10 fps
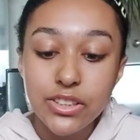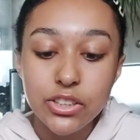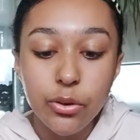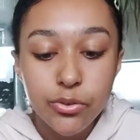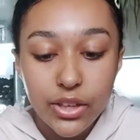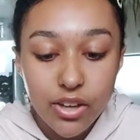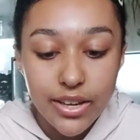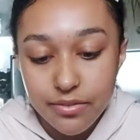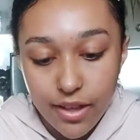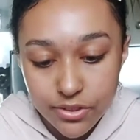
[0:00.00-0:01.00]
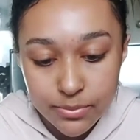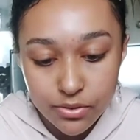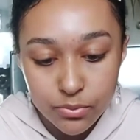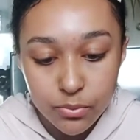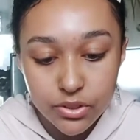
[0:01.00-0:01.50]
dissolve dye in 500 ml
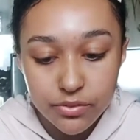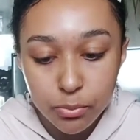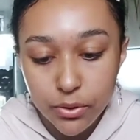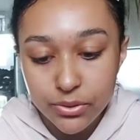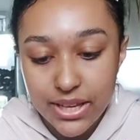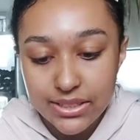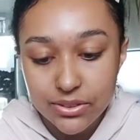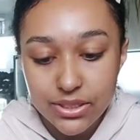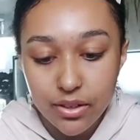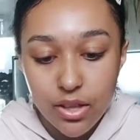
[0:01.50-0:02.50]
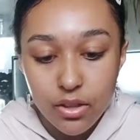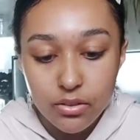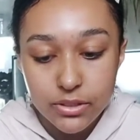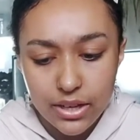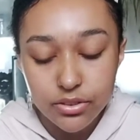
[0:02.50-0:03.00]
of warm water, fill bowl, stainless steel sink
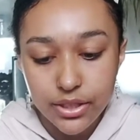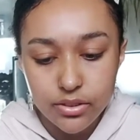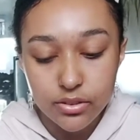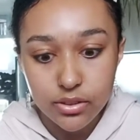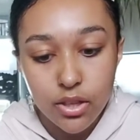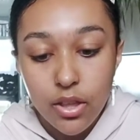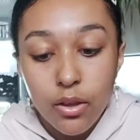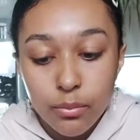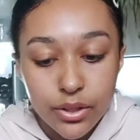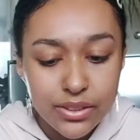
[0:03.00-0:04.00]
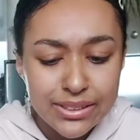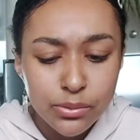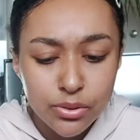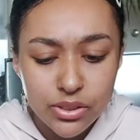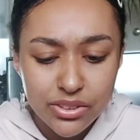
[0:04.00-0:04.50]
with 6
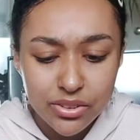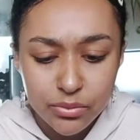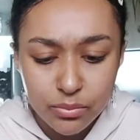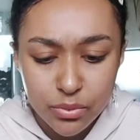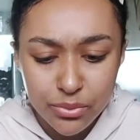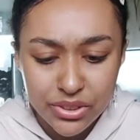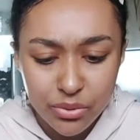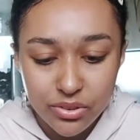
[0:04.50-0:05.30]
liters of warm water.